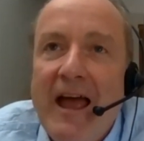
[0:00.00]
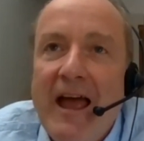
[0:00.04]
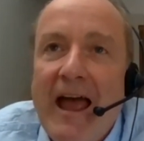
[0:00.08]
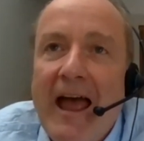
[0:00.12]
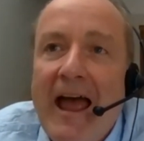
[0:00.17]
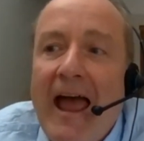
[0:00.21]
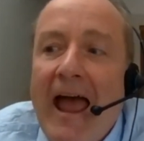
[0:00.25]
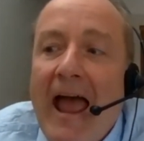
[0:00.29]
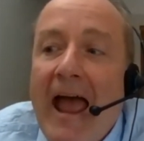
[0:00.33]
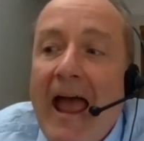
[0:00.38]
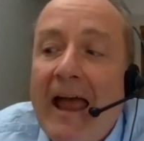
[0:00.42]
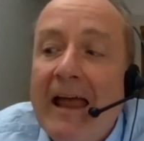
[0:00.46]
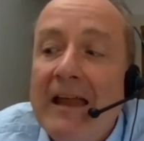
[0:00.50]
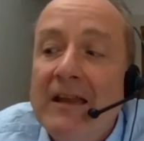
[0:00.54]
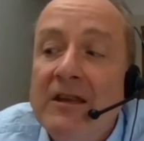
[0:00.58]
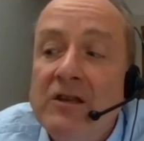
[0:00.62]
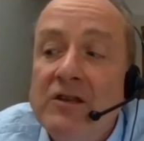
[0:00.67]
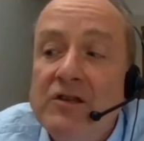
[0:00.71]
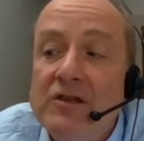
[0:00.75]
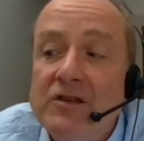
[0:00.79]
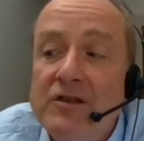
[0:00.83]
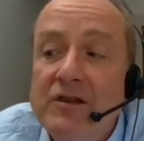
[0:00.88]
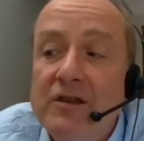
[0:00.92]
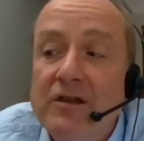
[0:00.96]

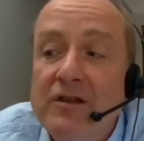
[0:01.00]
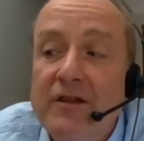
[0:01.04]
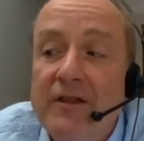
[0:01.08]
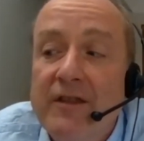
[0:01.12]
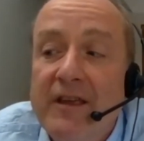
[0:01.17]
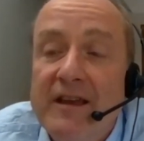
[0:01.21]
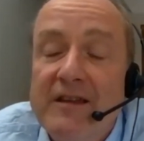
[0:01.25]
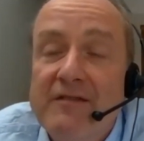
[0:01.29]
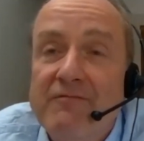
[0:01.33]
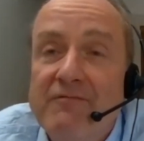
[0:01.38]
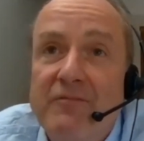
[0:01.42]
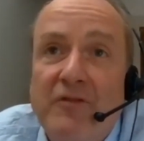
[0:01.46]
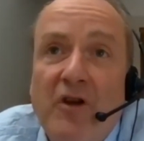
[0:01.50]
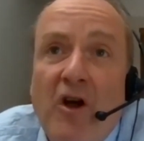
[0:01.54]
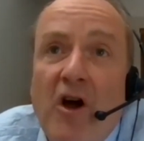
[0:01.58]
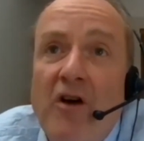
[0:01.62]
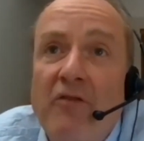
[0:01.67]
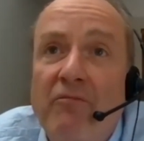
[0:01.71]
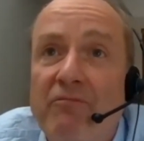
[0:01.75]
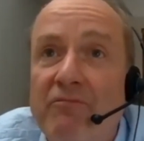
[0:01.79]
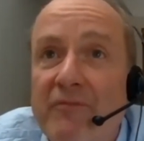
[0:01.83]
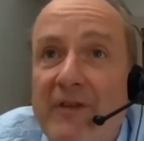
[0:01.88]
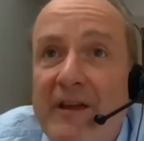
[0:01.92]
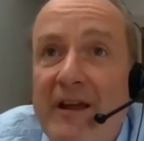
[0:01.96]
And they
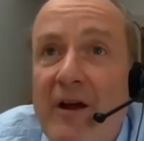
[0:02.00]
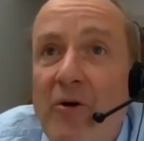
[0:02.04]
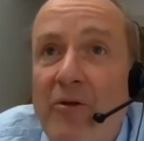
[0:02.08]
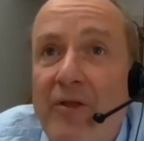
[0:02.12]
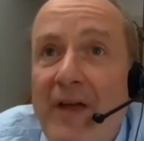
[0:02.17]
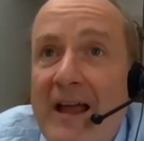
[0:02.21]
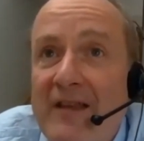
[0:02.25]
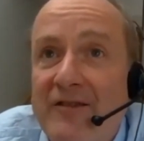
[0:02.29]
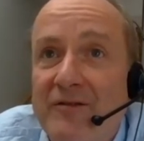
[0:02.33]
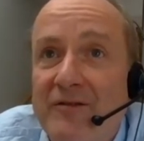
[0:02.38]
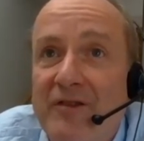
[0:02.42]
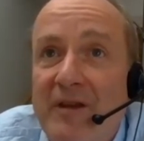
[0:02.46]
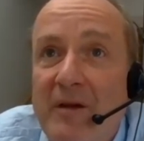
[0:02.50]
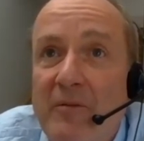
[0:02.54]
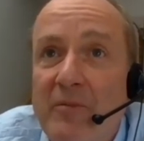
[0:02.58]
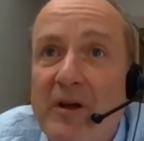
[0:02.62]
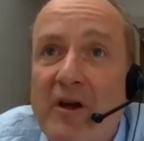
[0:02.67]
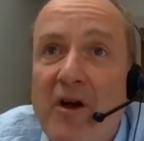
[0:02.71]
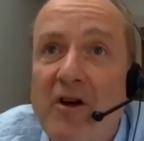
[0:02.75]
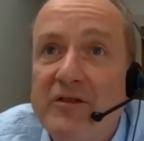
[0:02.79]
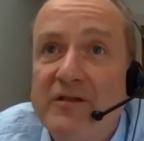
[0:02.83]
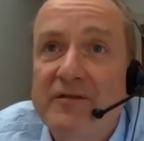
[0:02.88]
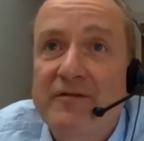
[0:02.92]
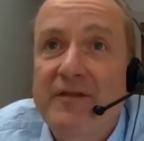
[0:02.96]
hold their hands and say, we
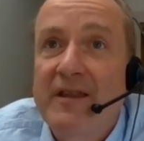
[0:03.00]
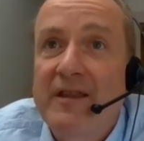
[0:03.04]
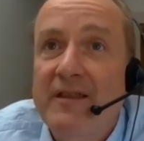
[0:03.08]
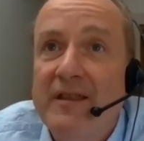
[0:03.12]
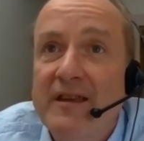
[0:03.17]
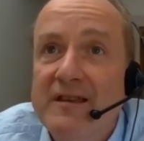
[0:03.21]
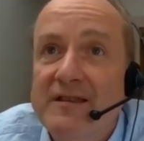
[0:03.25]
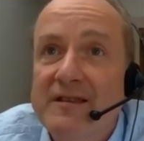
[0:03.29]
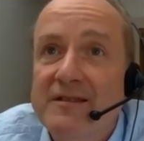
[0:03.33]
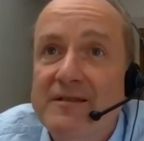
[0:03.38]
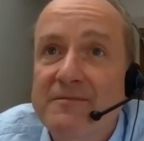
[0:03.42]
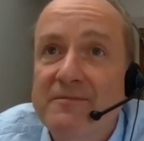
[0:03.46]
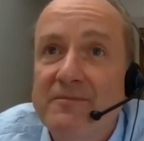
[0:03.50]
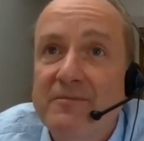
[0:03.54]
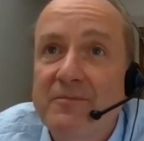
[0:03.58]
can't defend this.